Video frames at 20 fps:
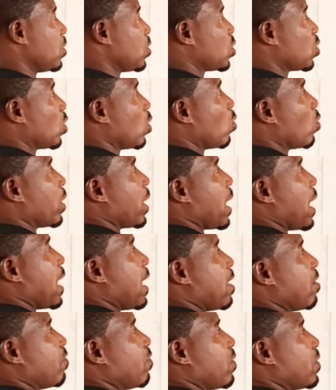And so
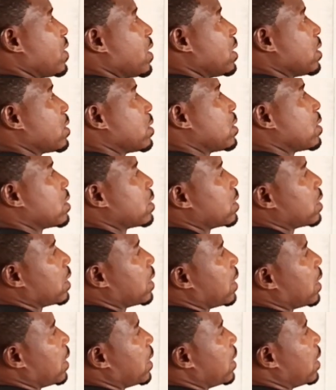we have this,
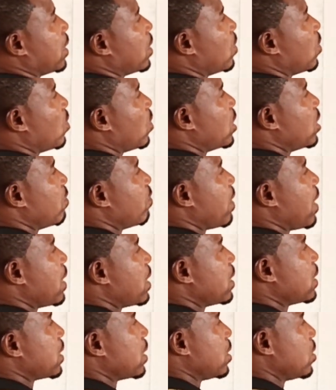we'll
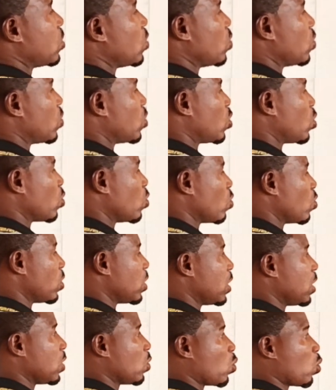divide it into
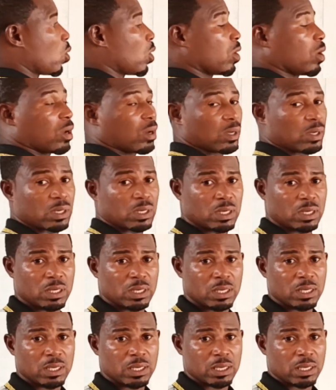2
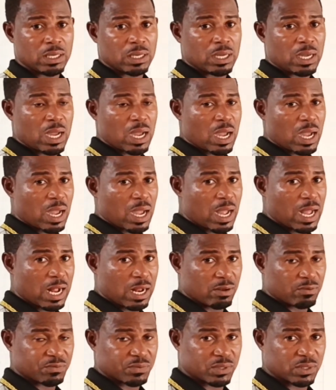equal
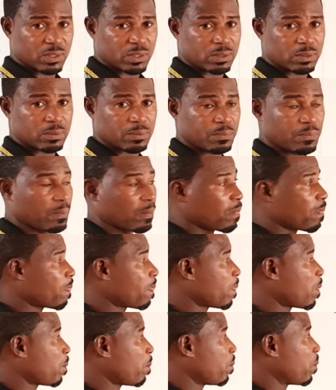halves.
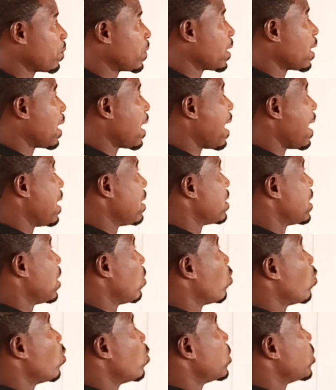And